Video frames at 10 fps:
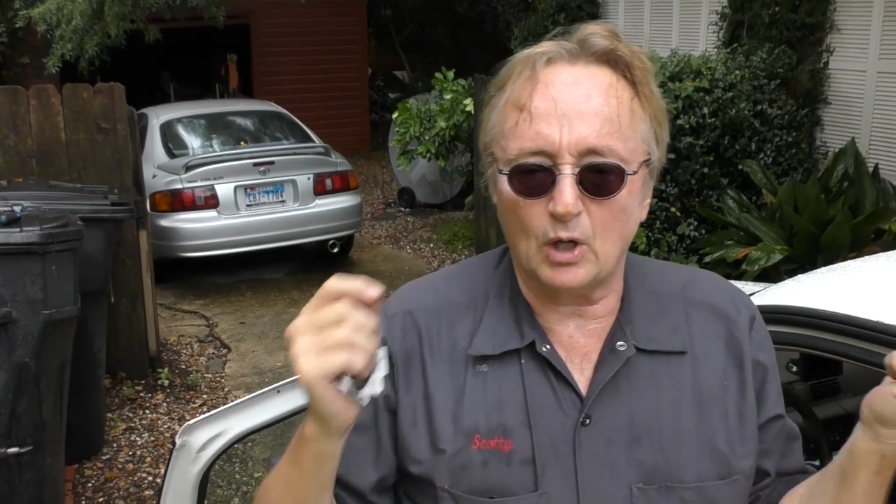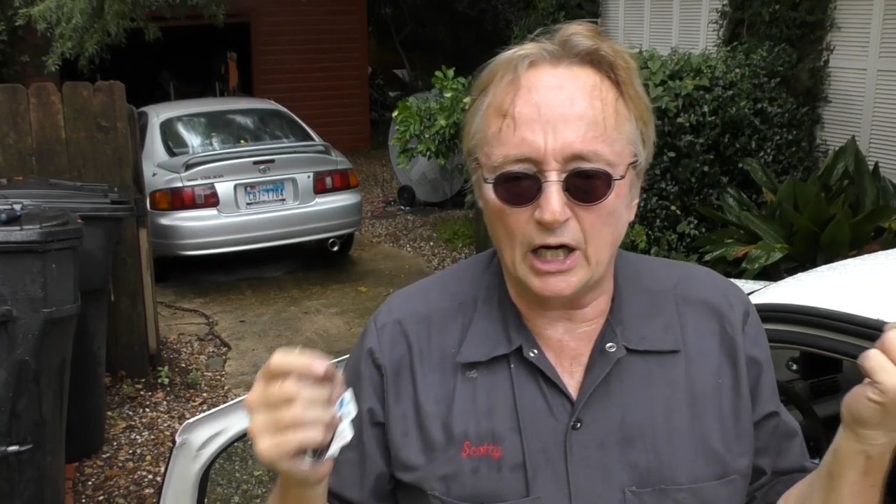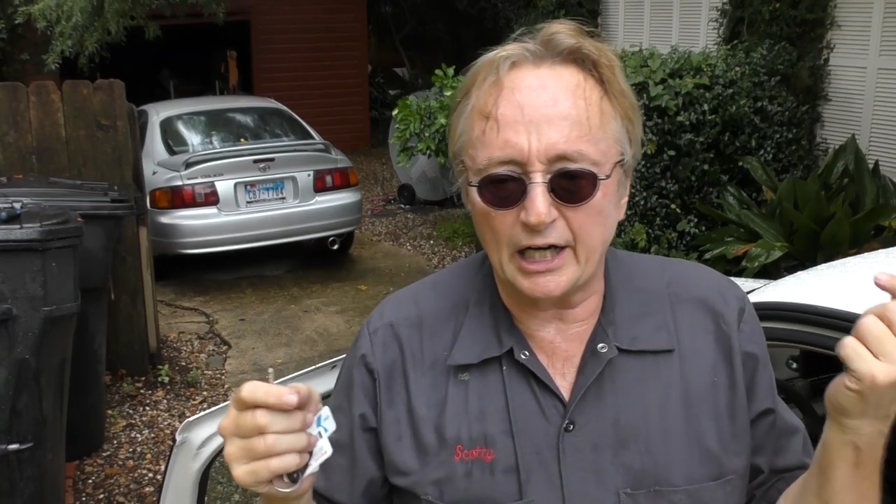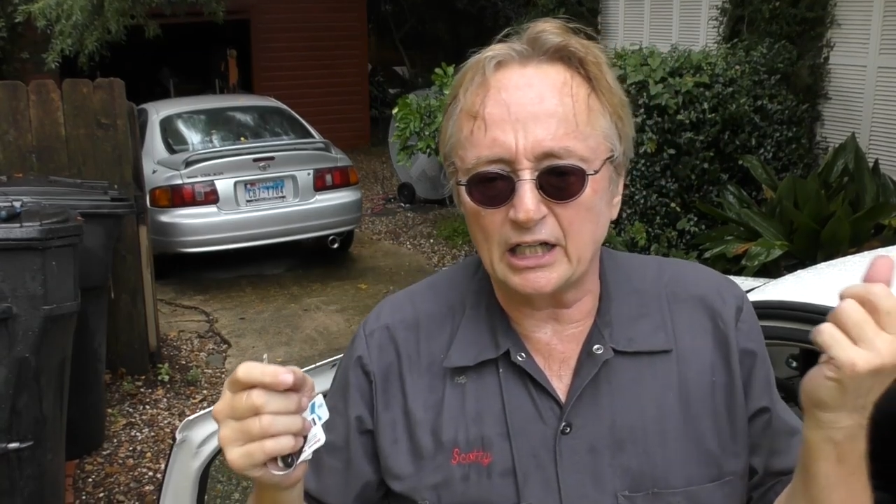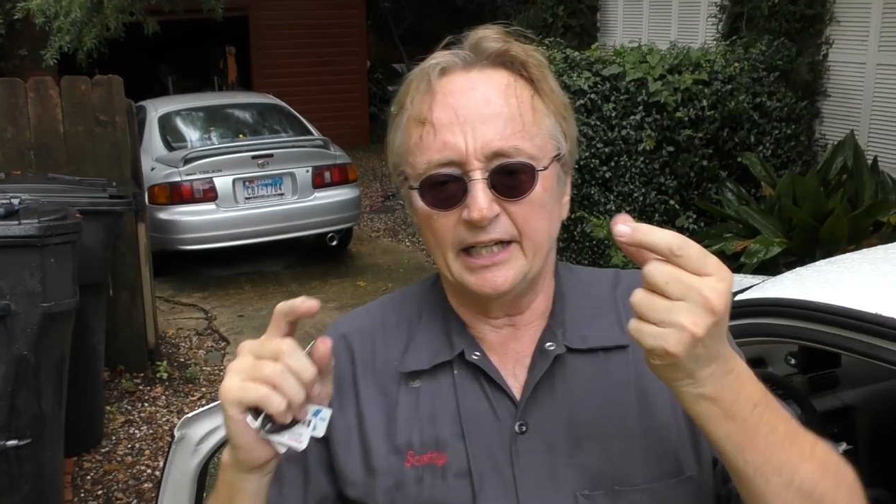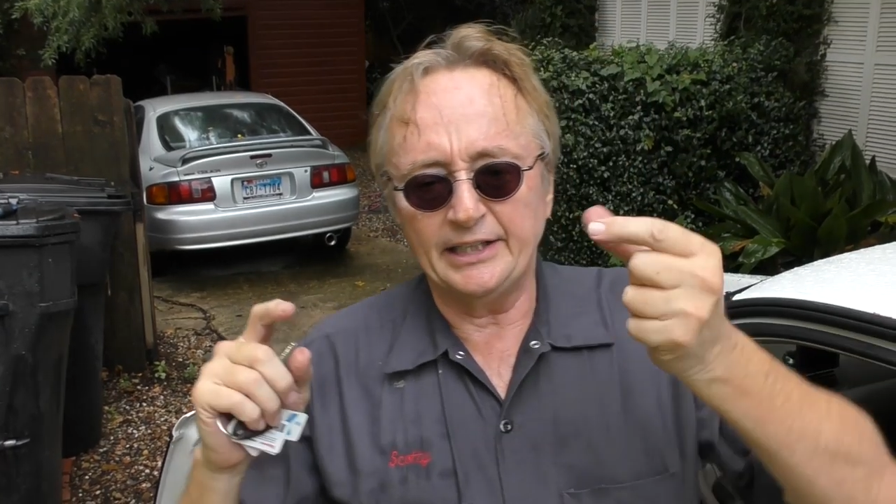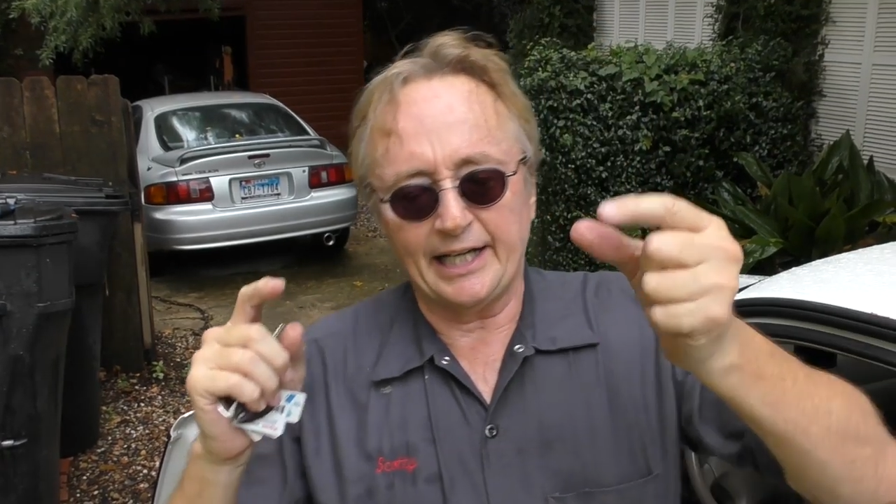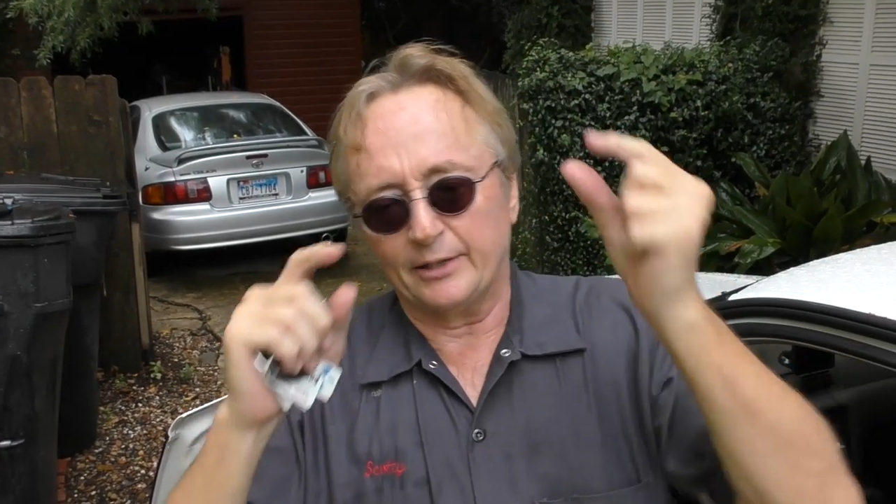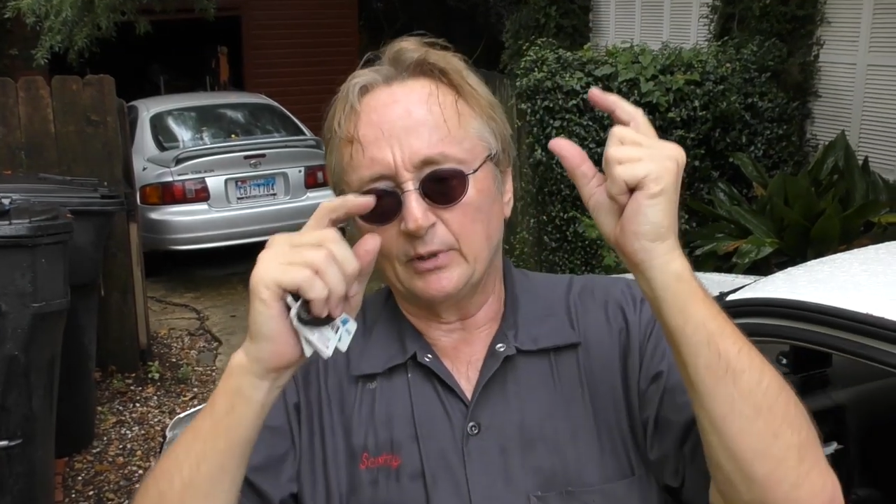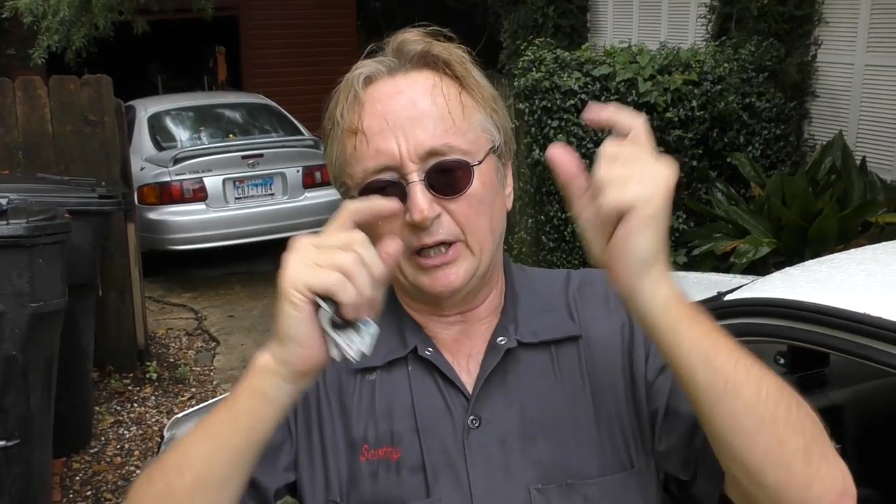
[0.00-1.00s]
wire and you
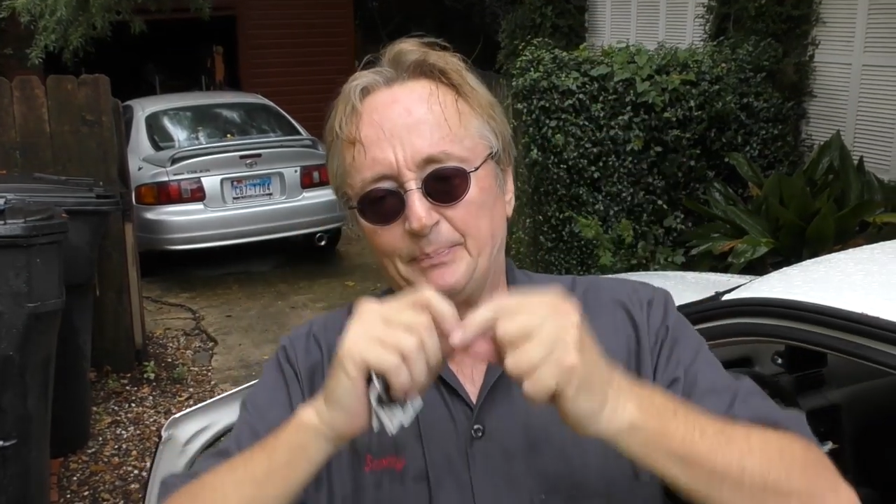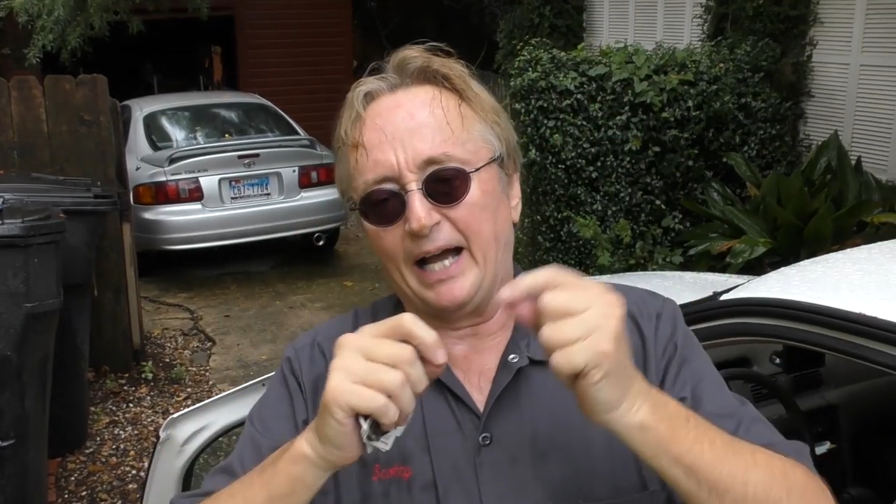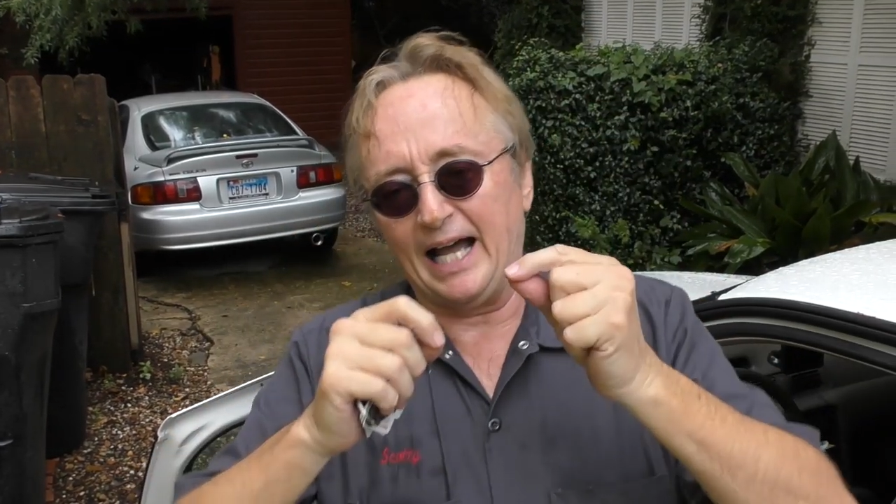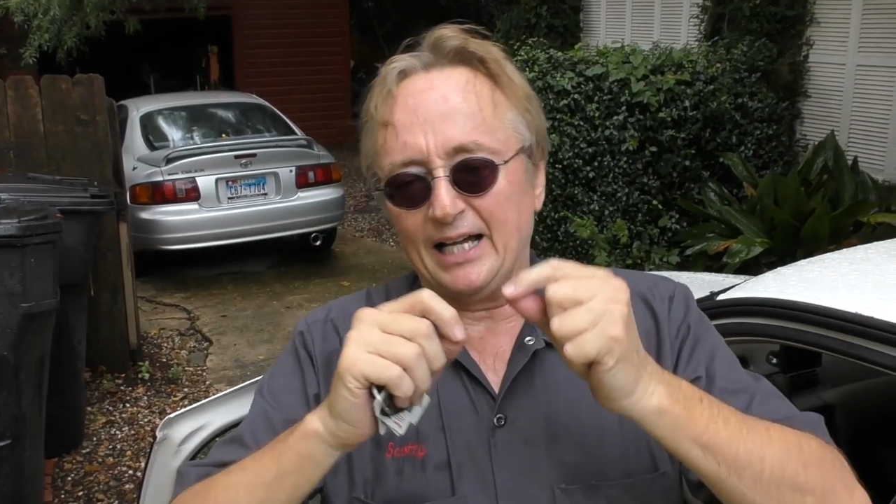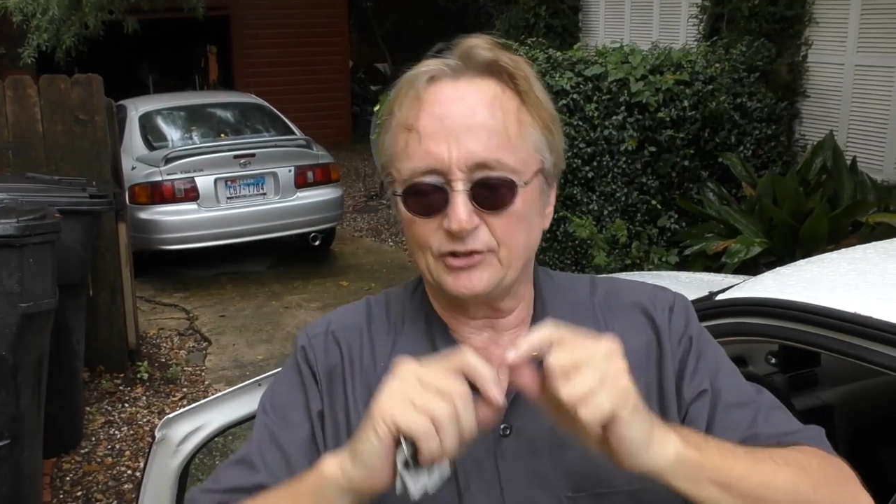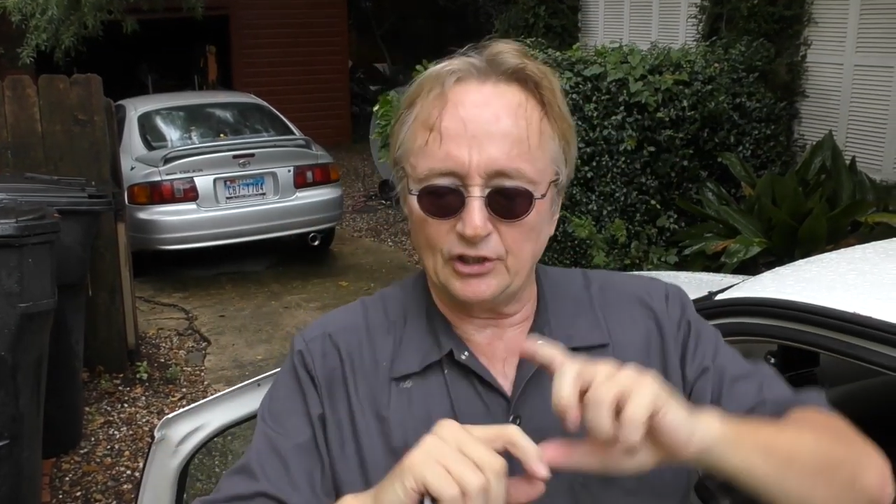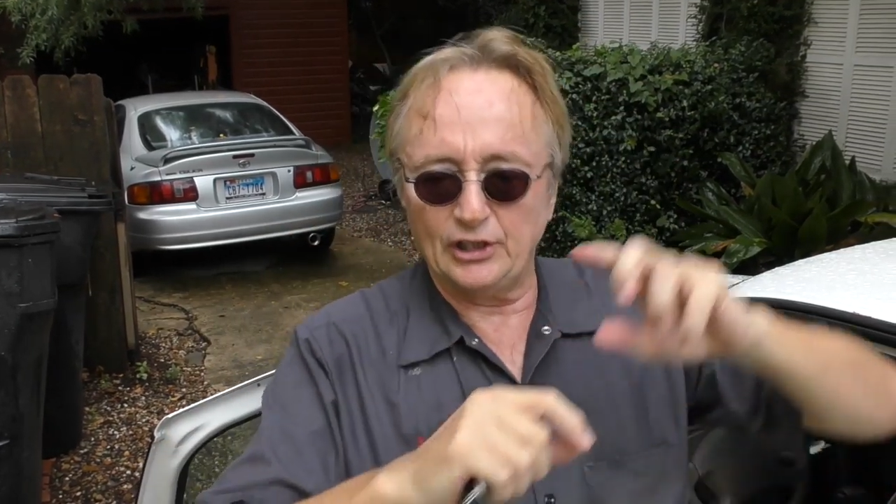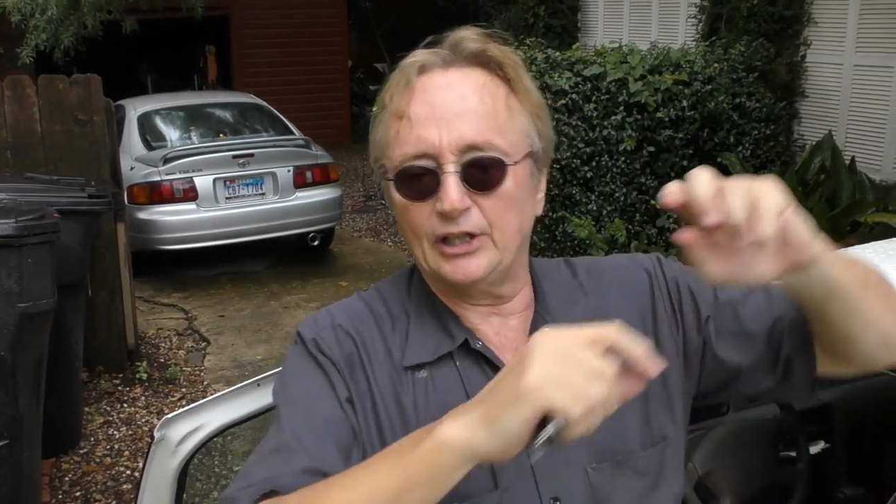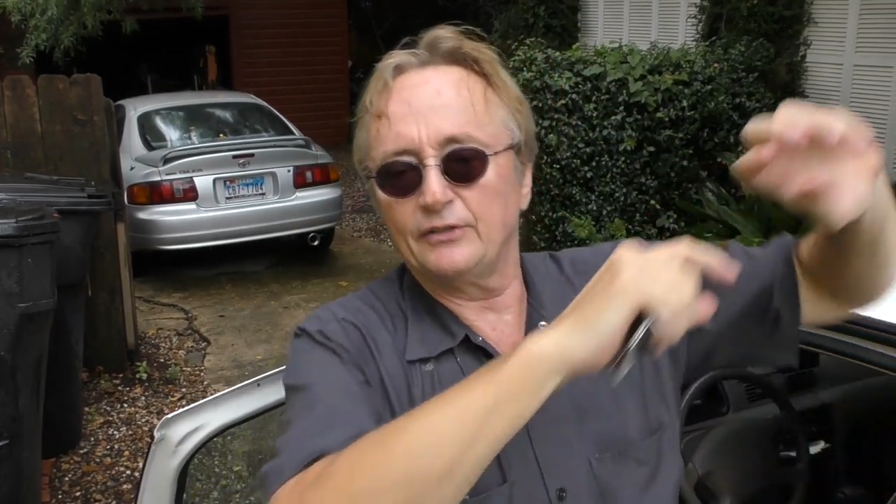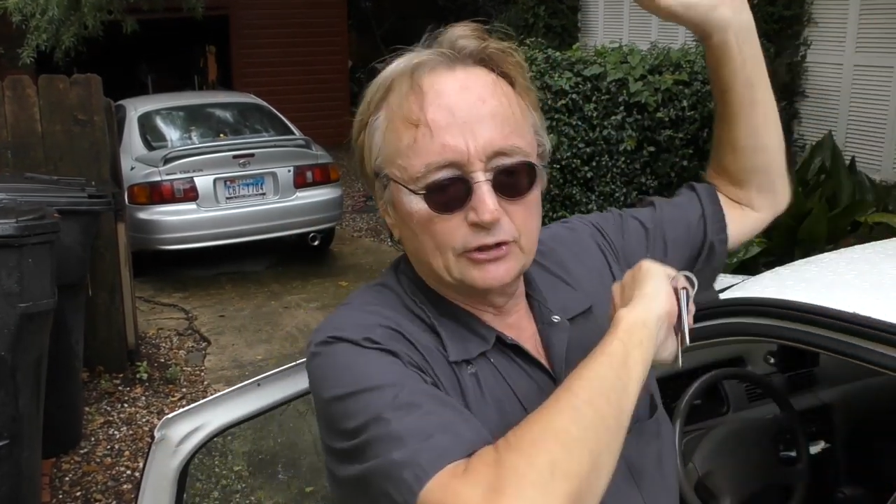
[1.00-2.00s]
can run
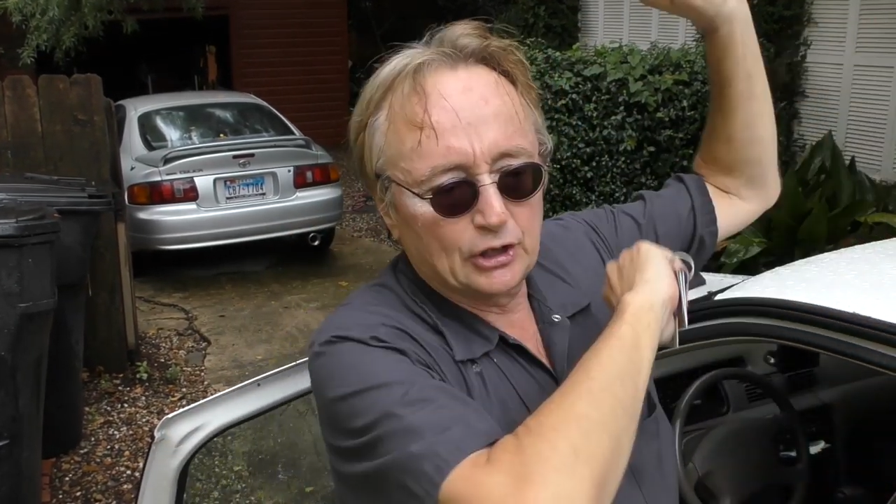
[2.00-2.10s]
positive